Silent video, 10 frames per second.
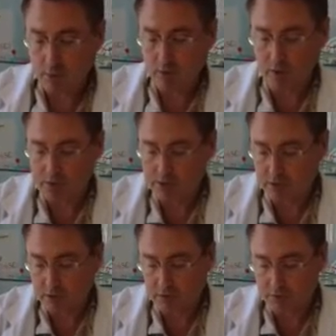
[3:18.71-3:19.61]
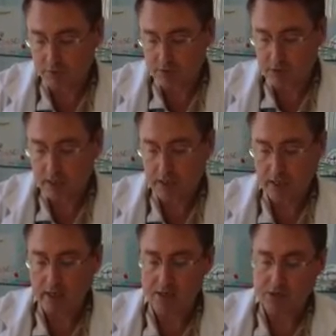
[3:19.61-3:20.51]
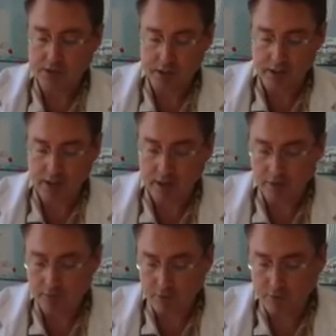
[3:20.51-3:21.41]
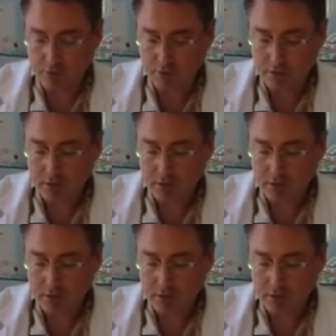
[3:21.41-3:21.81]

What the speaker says: Wear these in the office, and it should take care of your